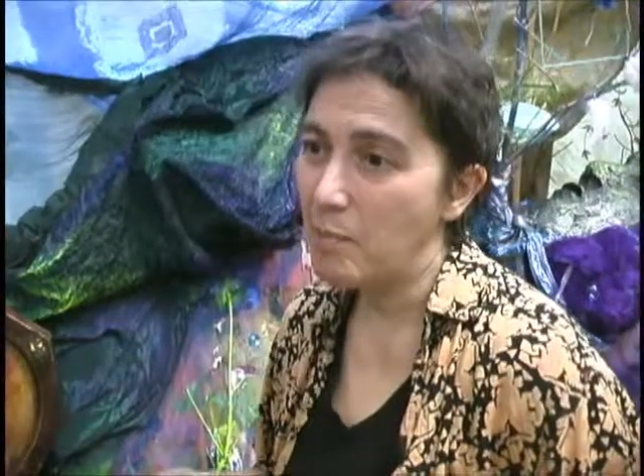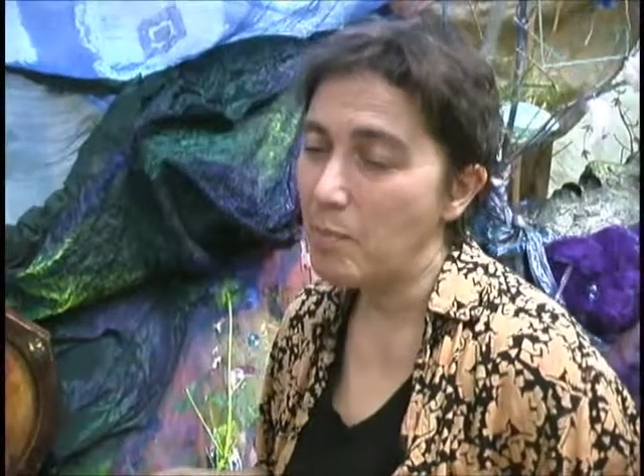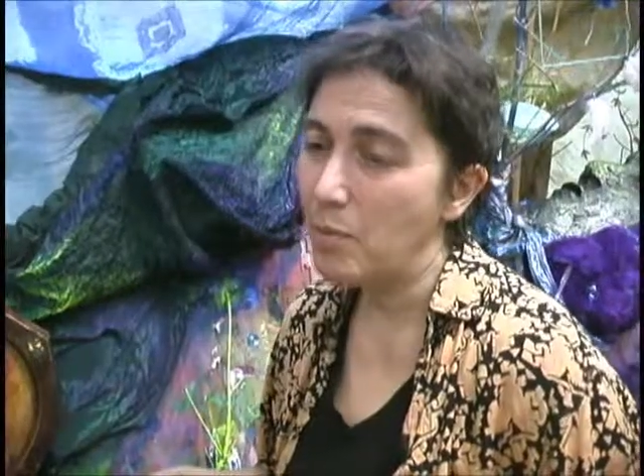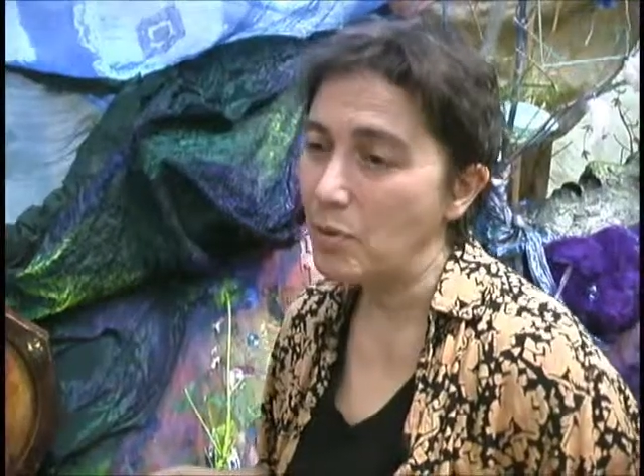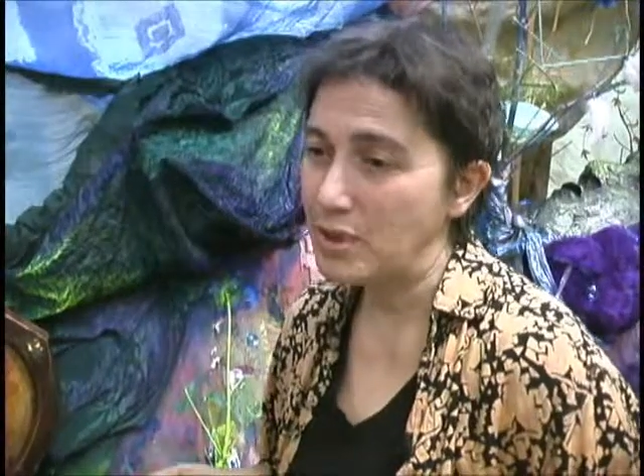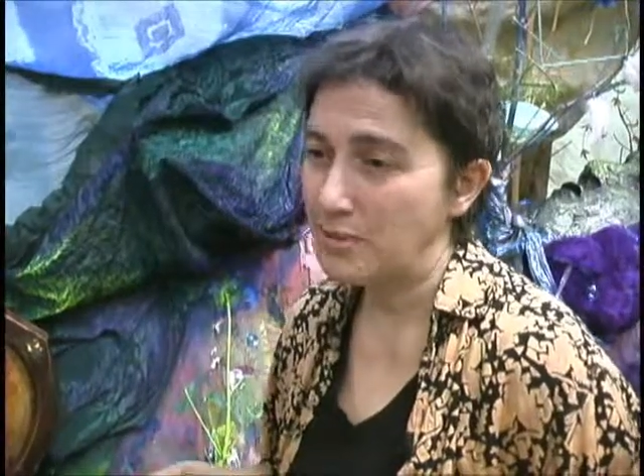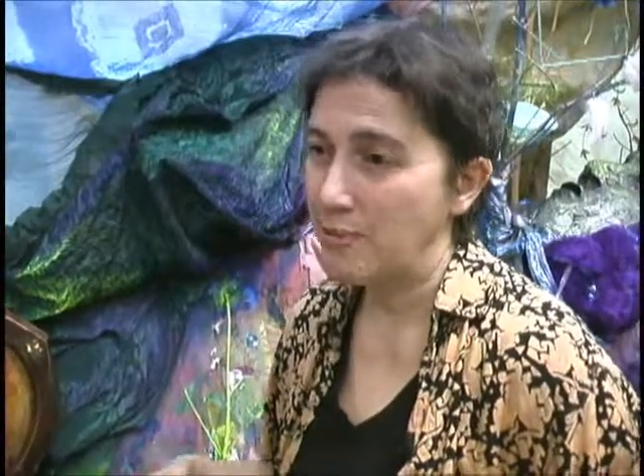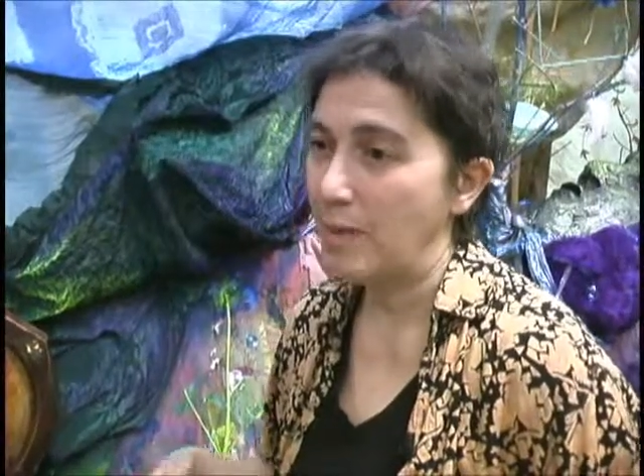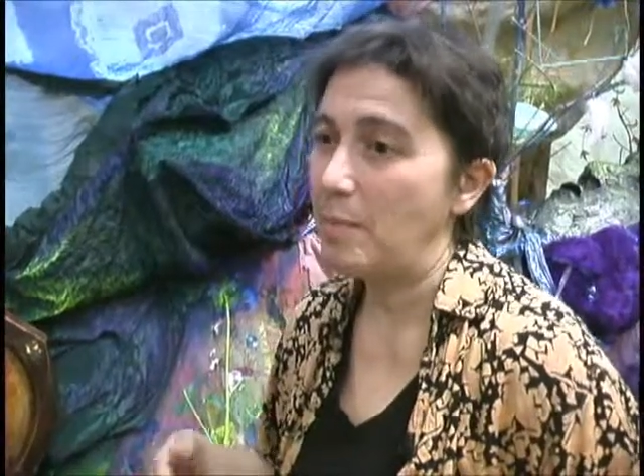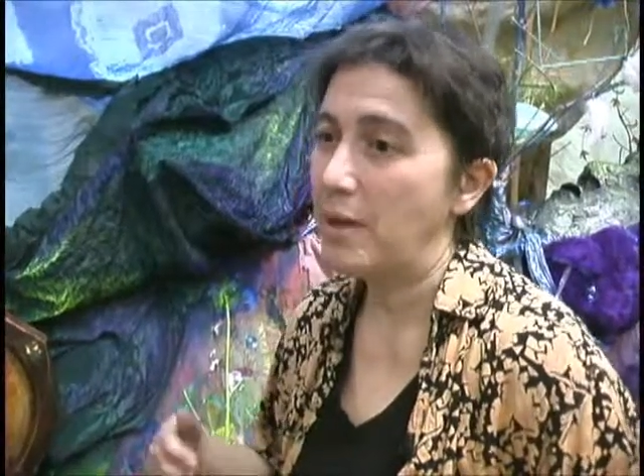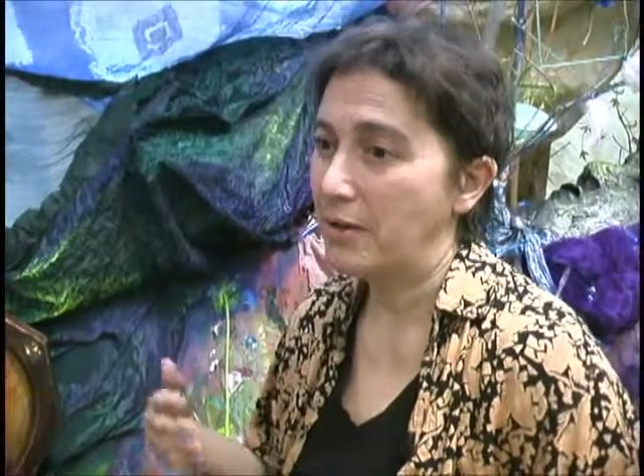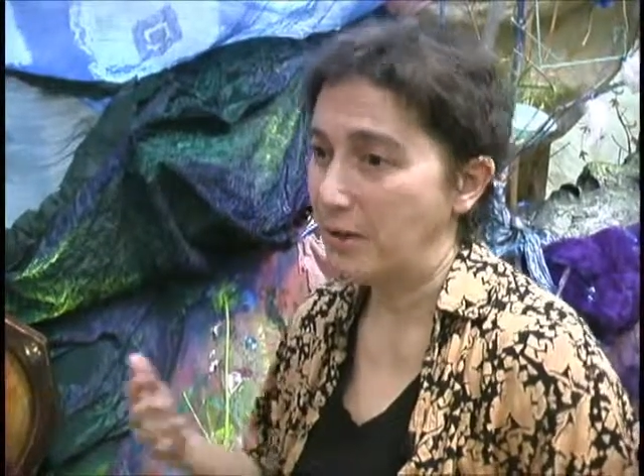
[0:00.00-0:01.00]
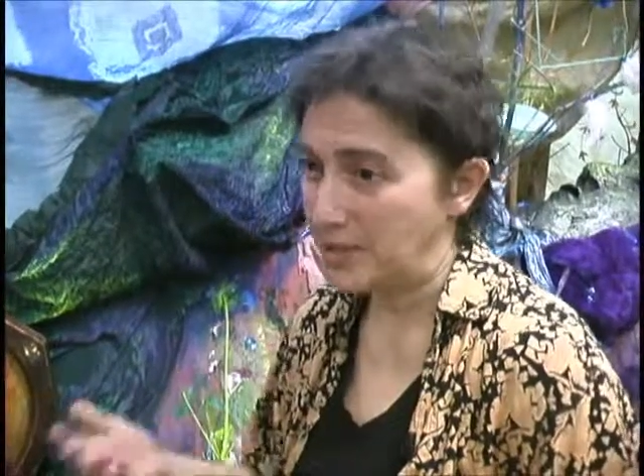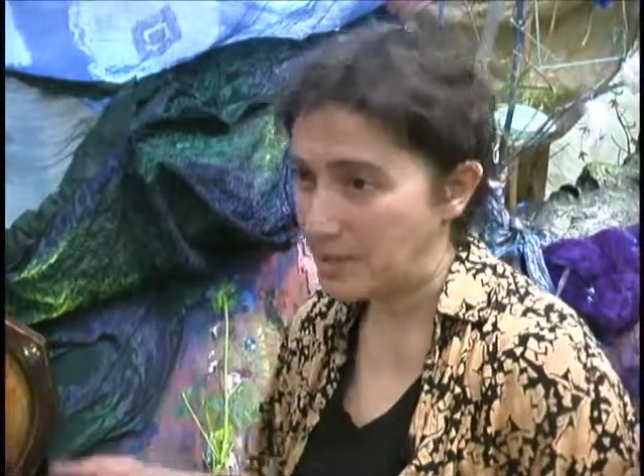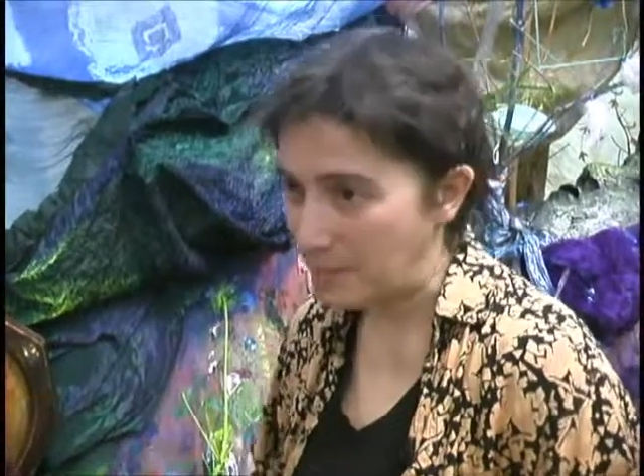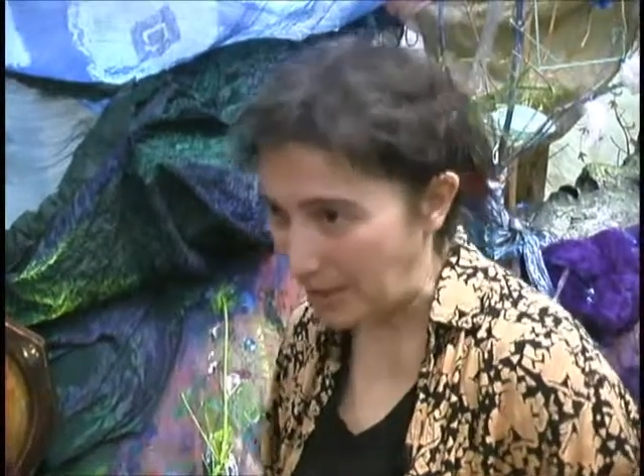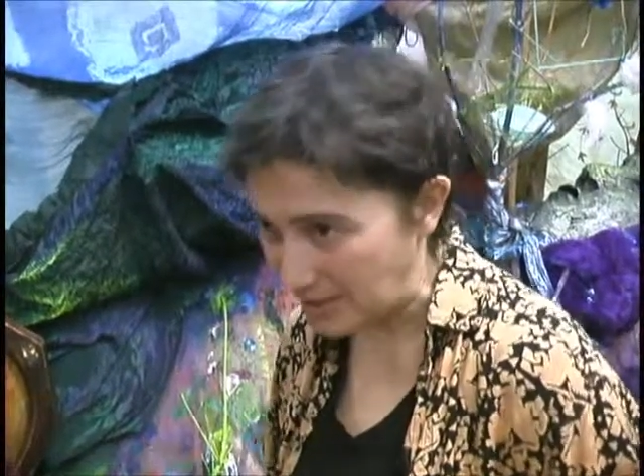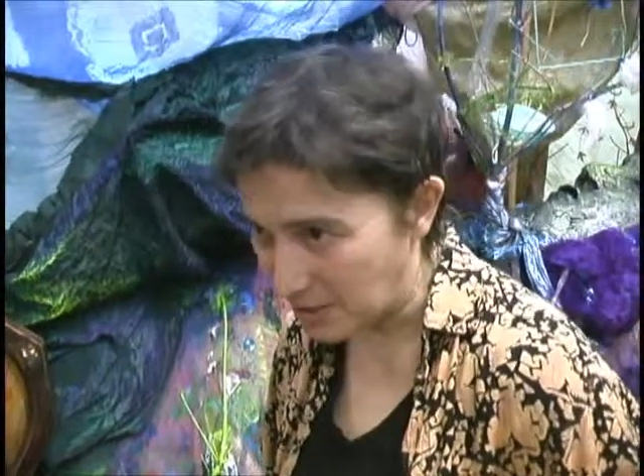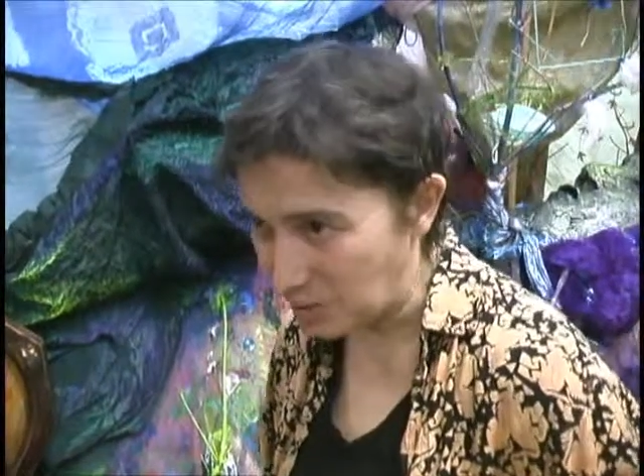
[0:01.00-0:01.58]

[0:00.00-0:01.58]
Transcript: Both of my parents passed